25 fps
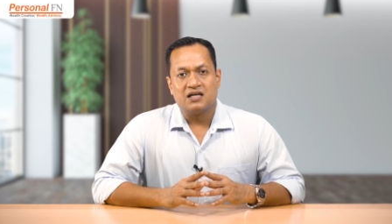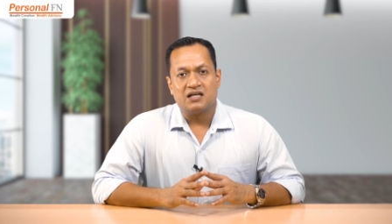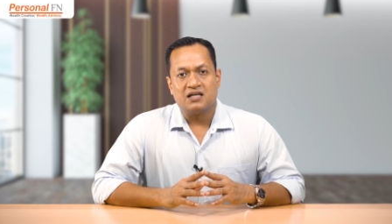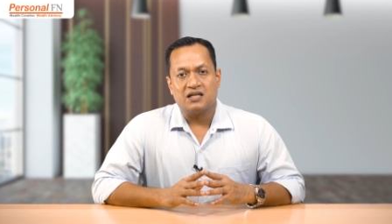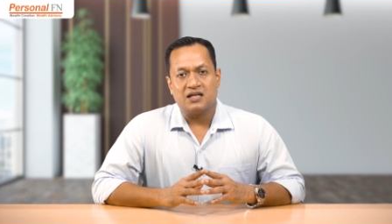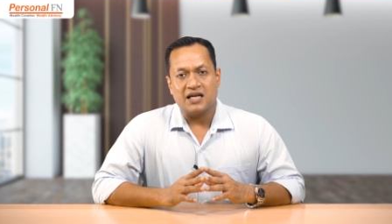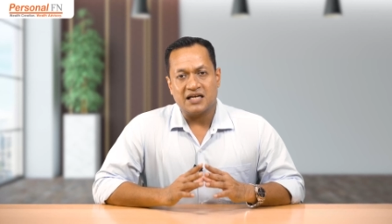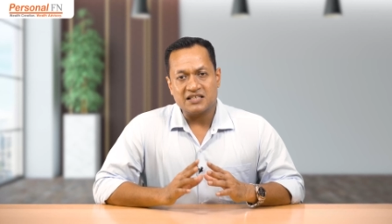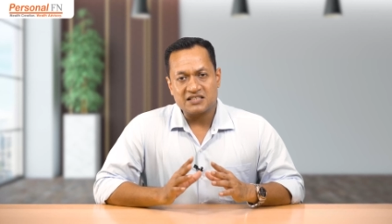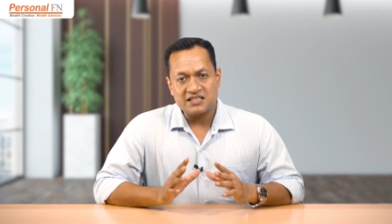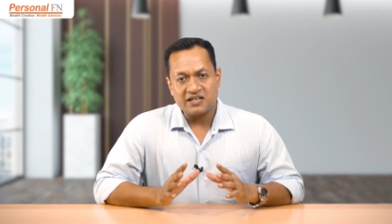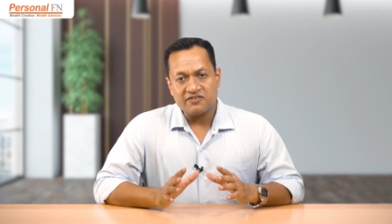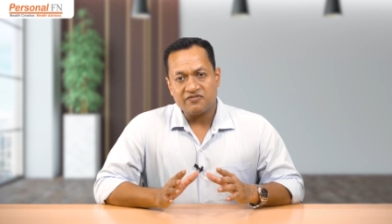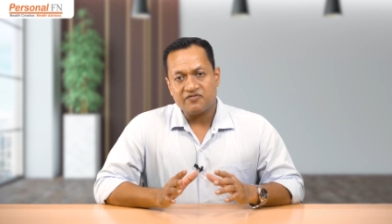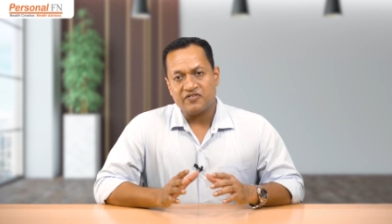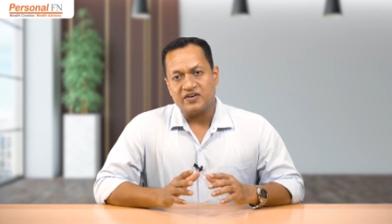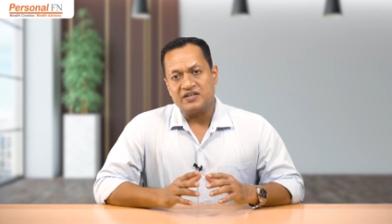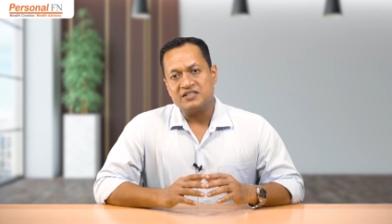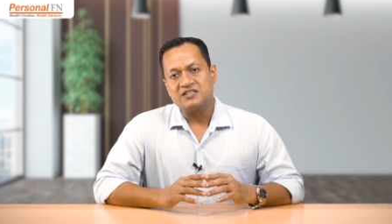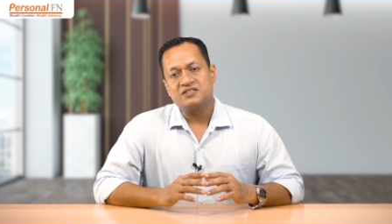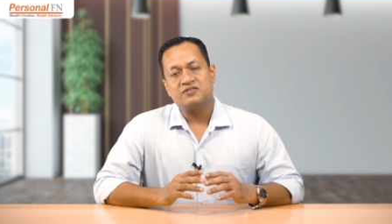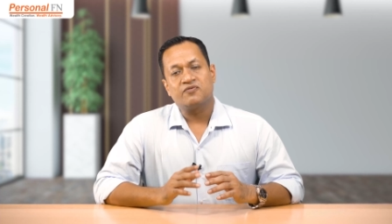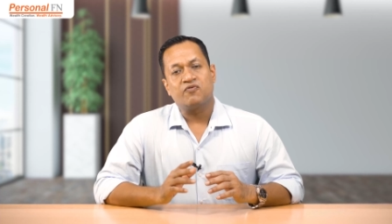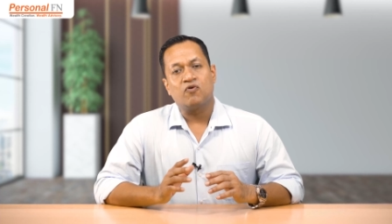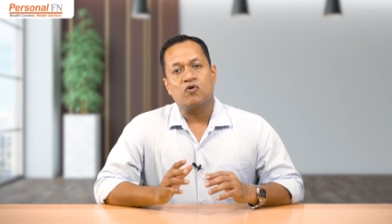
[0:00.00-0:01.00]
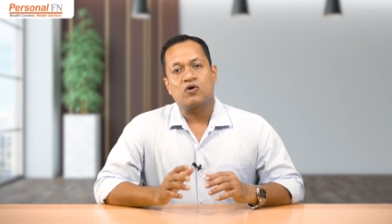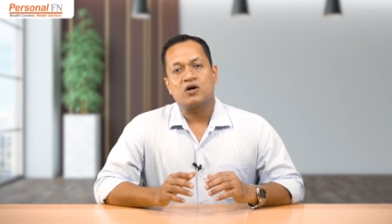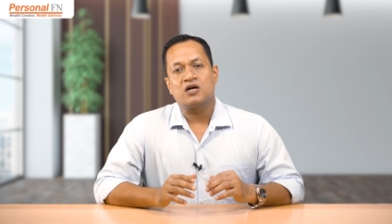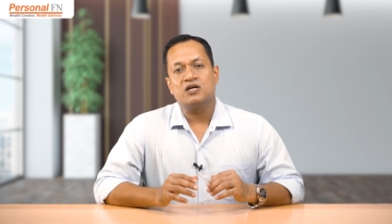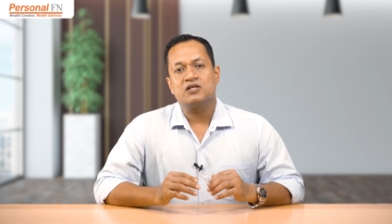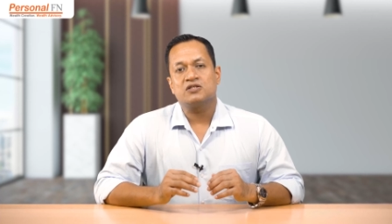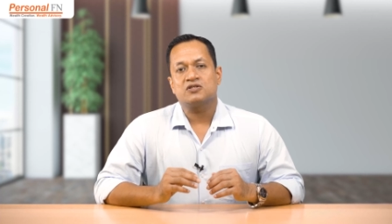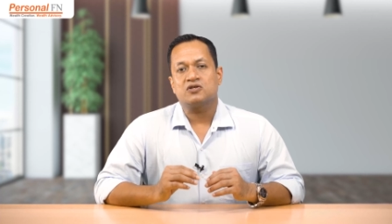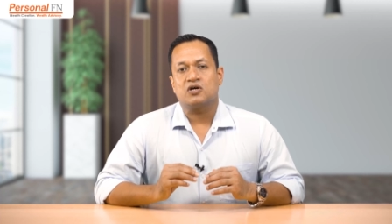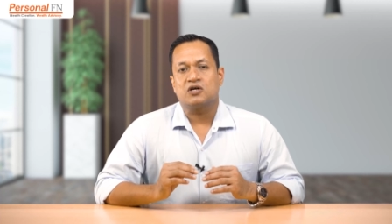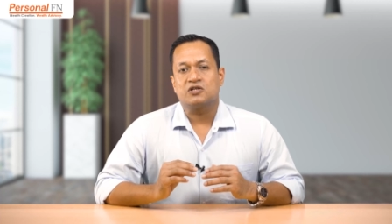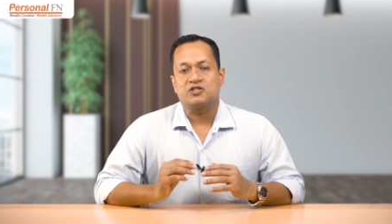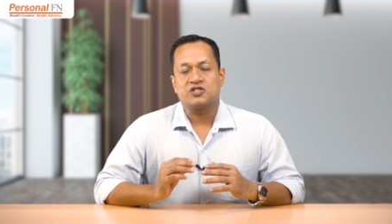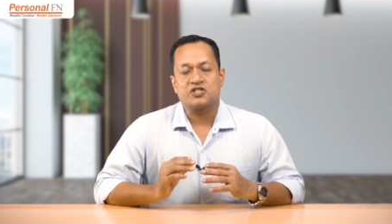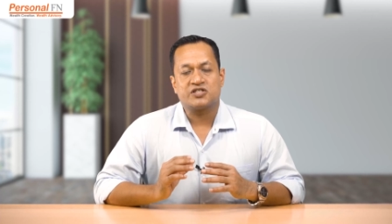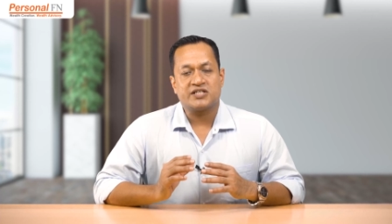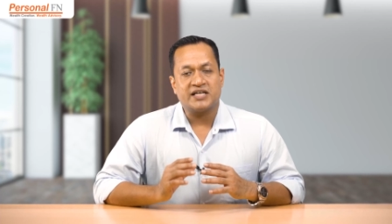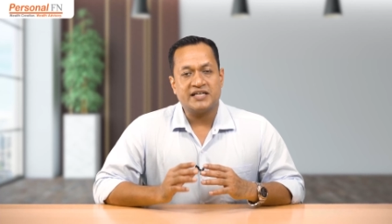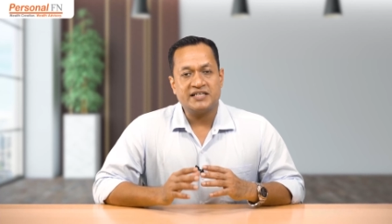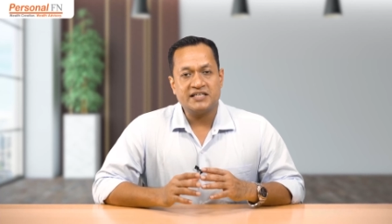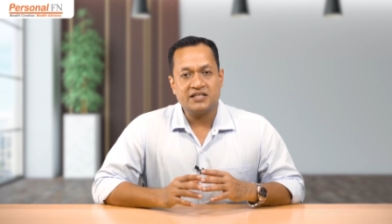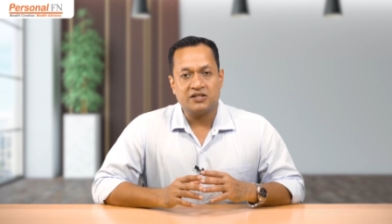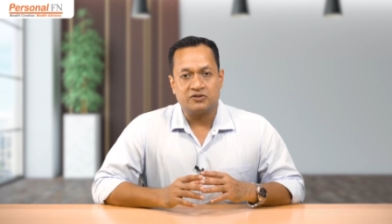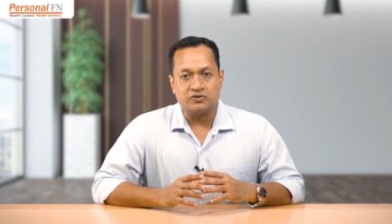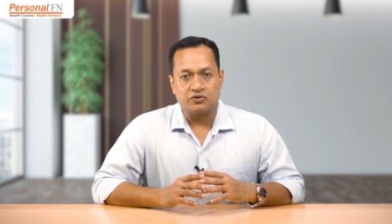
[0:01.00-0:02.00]
Large cap funds focus on
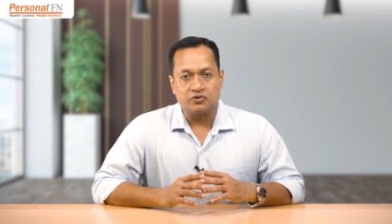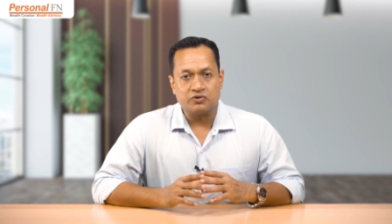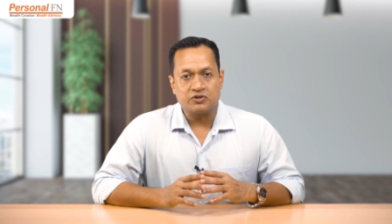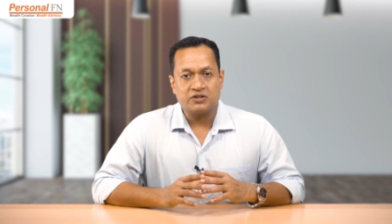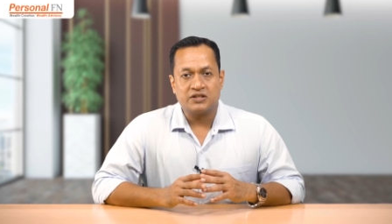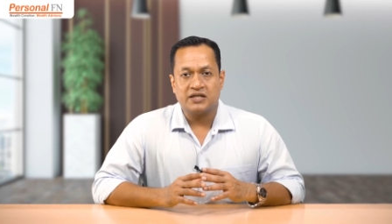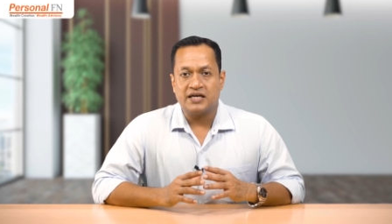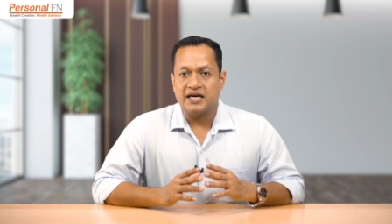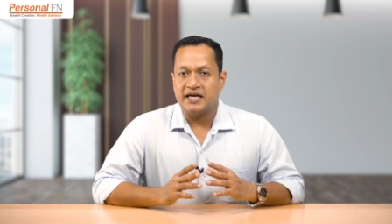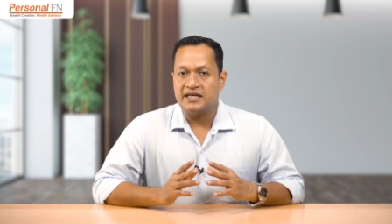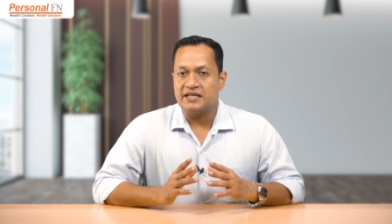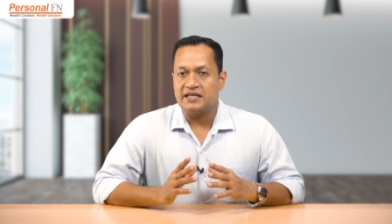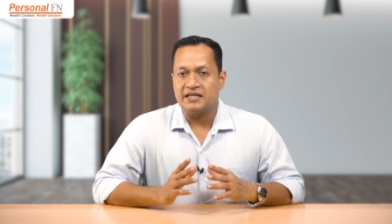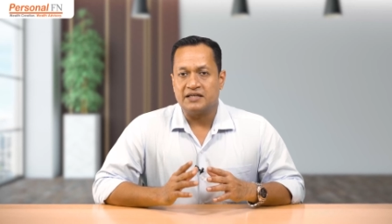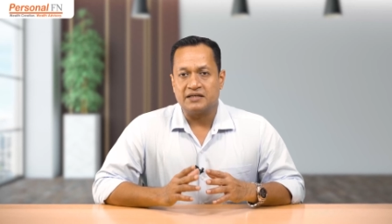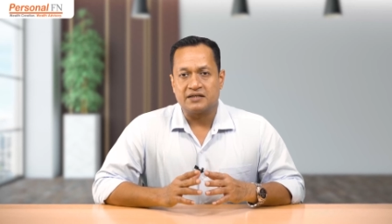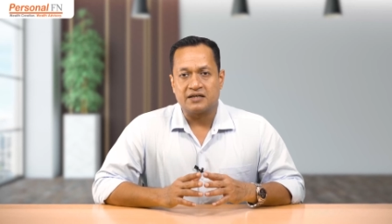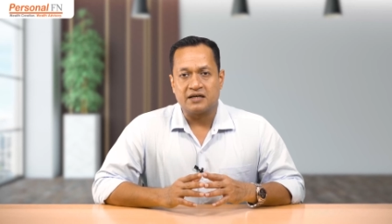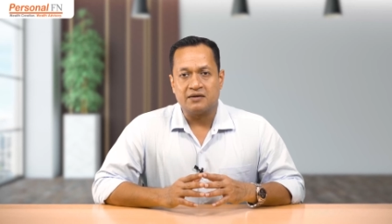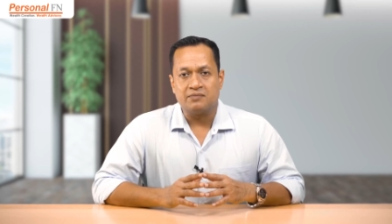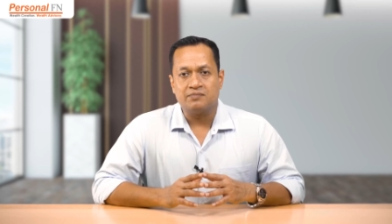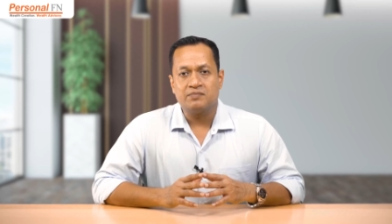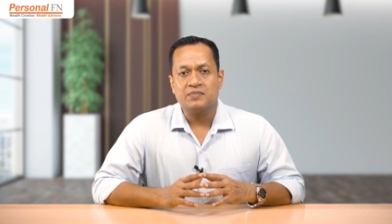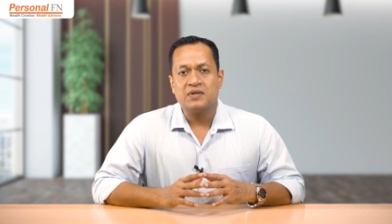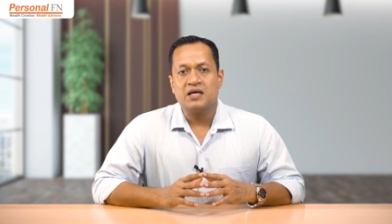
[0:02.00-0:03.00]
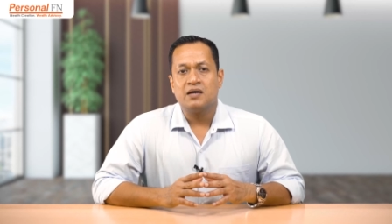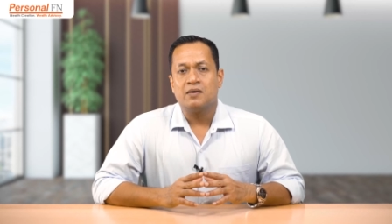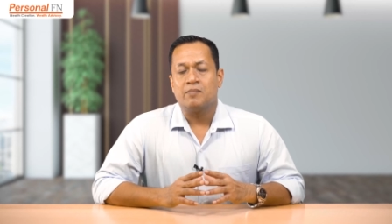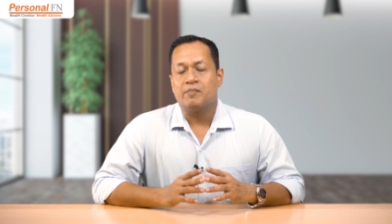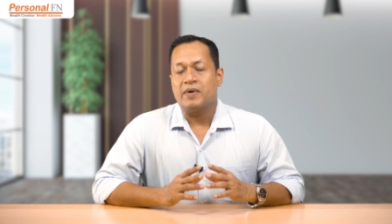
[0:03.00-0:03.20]
steady growth and income